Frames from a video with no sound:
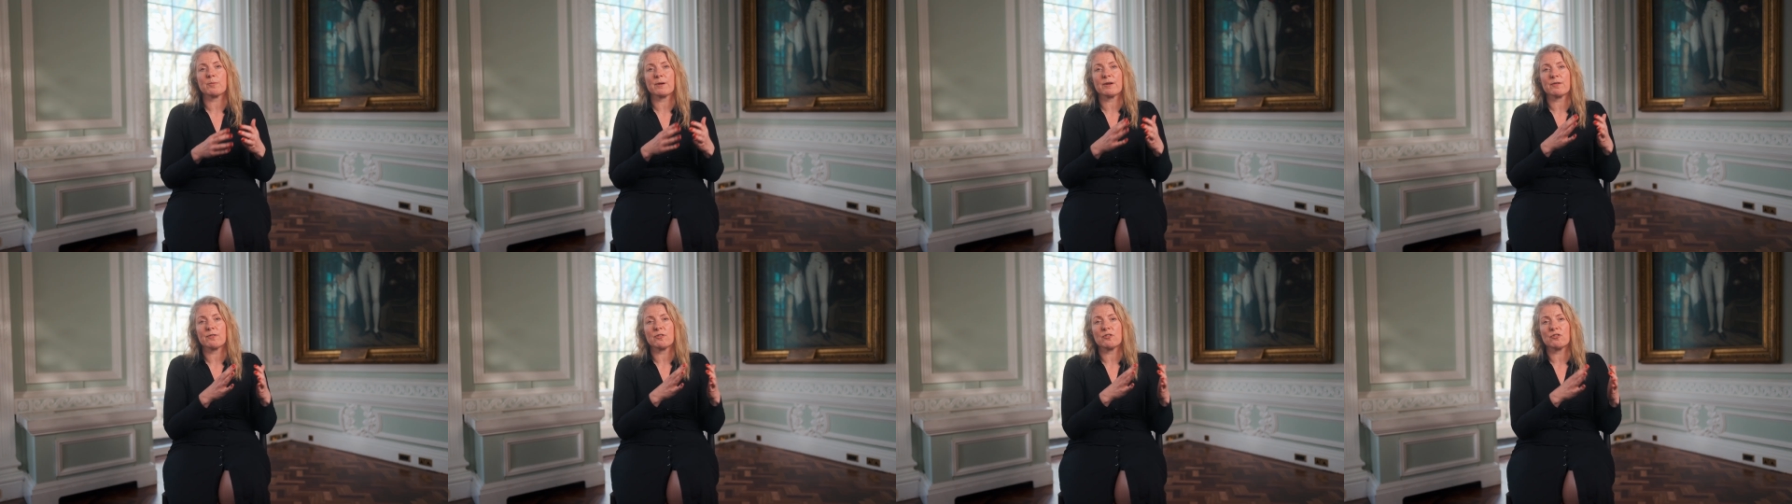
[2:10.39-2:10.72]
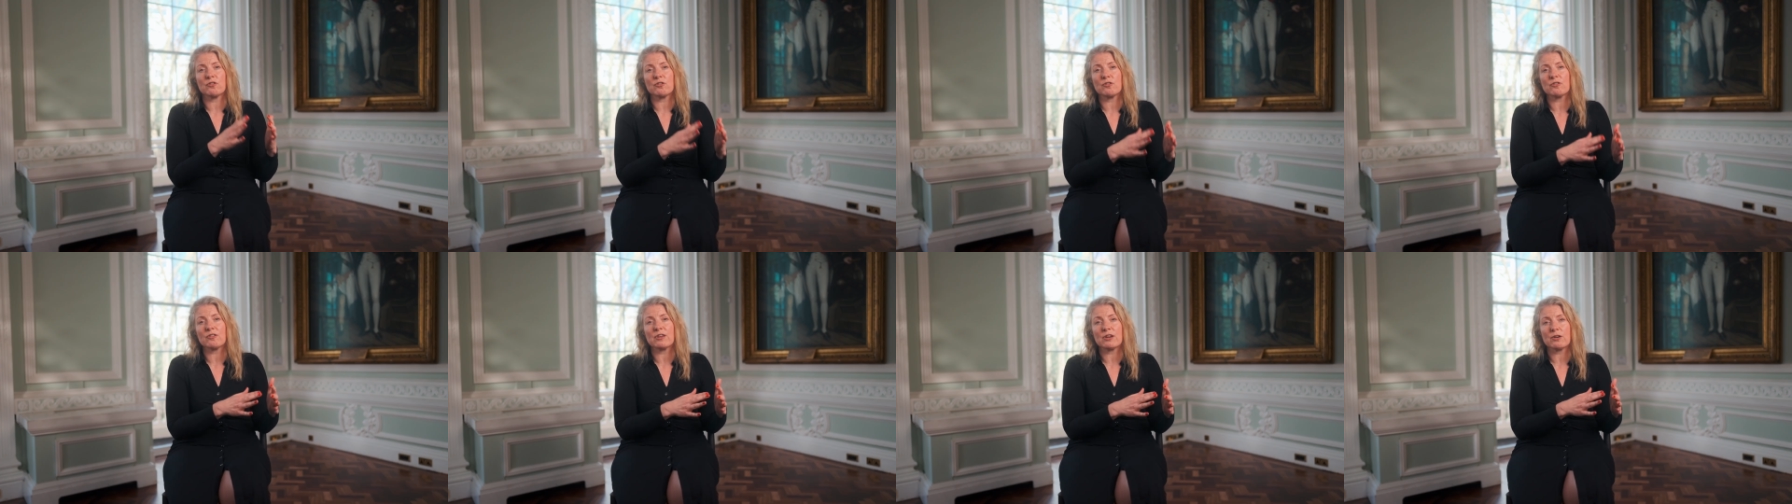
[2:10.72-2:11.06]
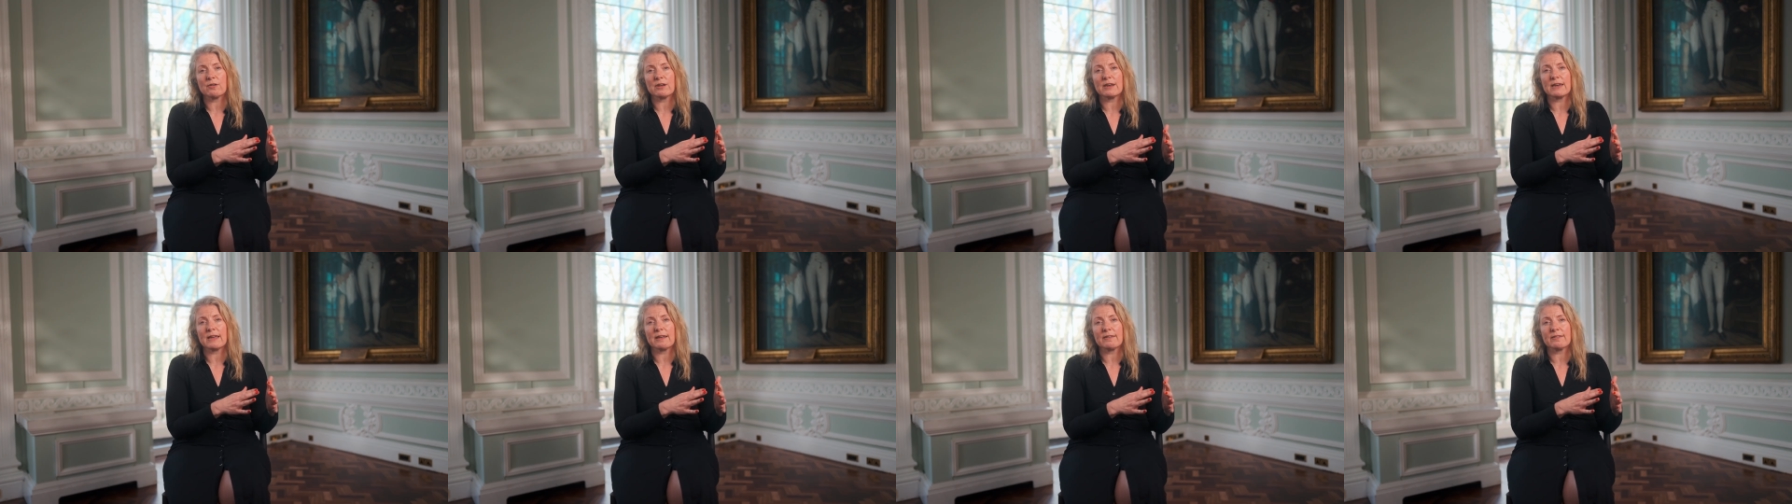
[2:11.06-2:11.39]
by reducing
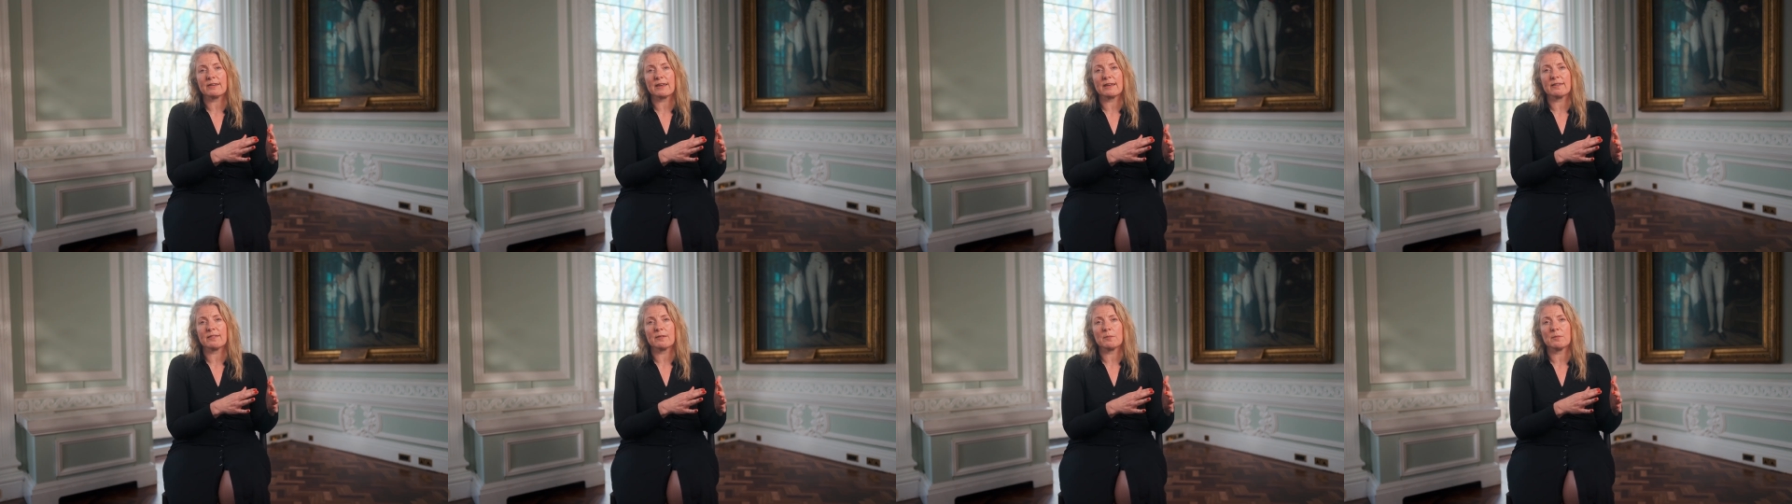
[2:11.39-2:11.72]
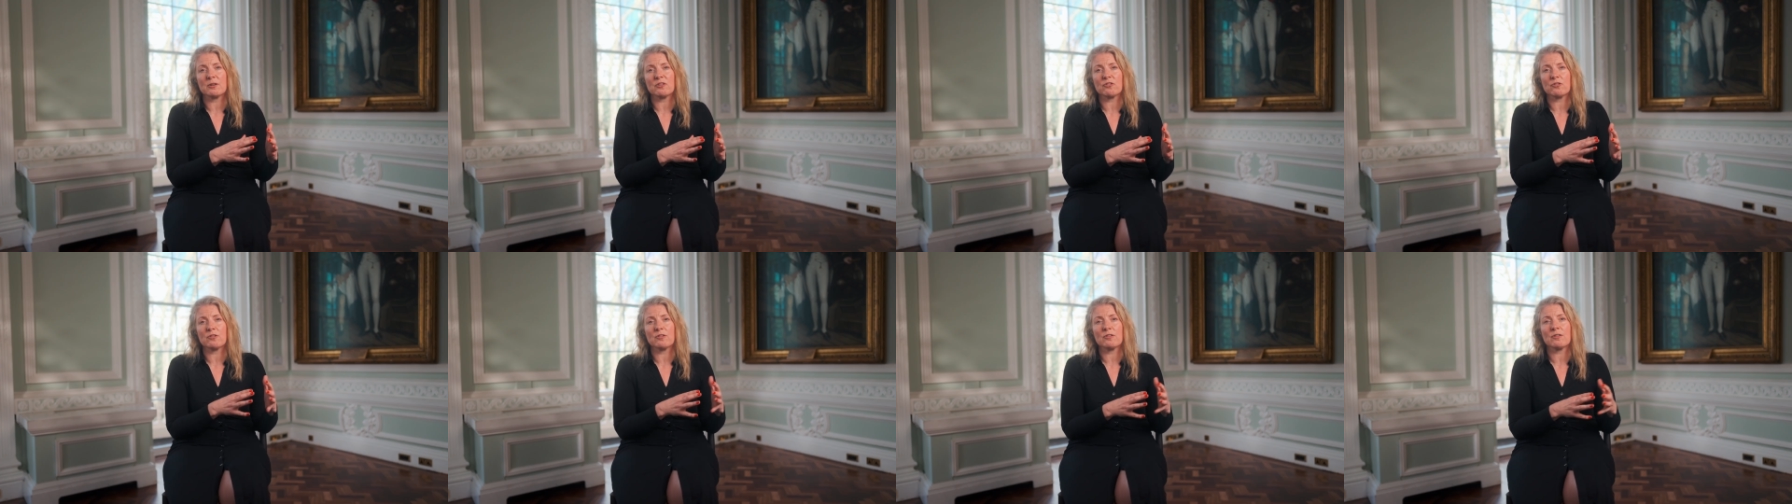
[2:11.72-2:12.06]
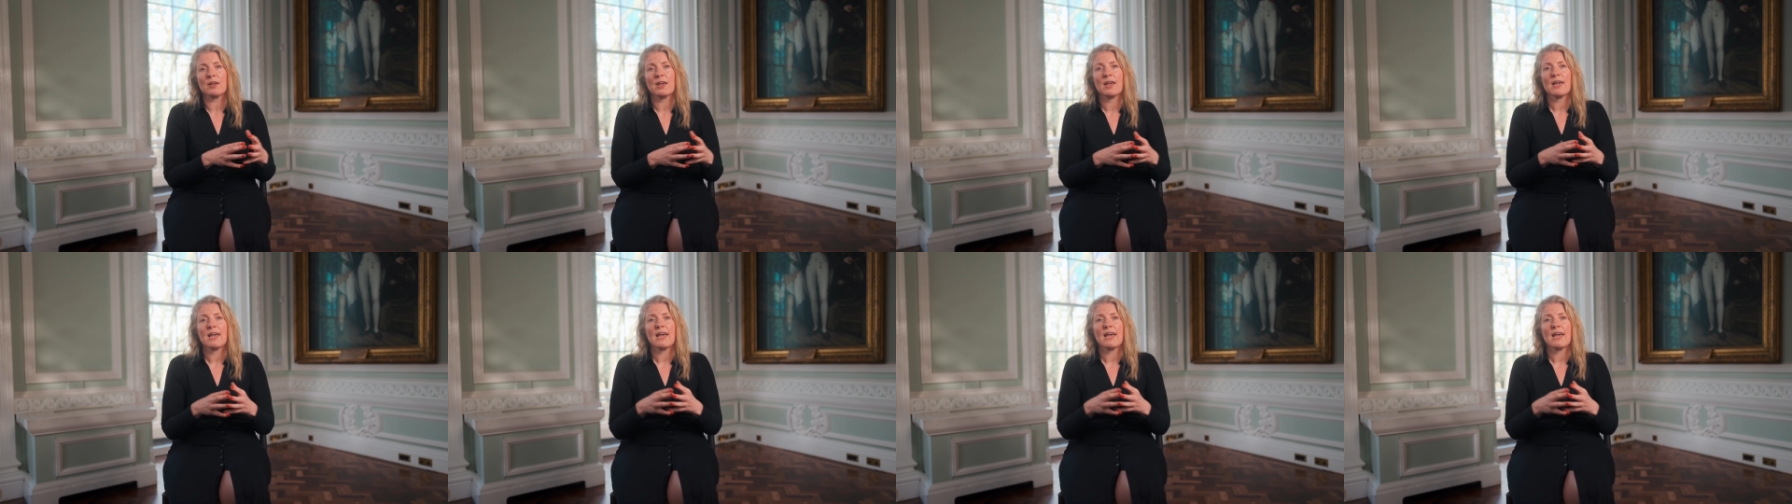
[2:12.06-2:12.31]
greenhouse gas emissions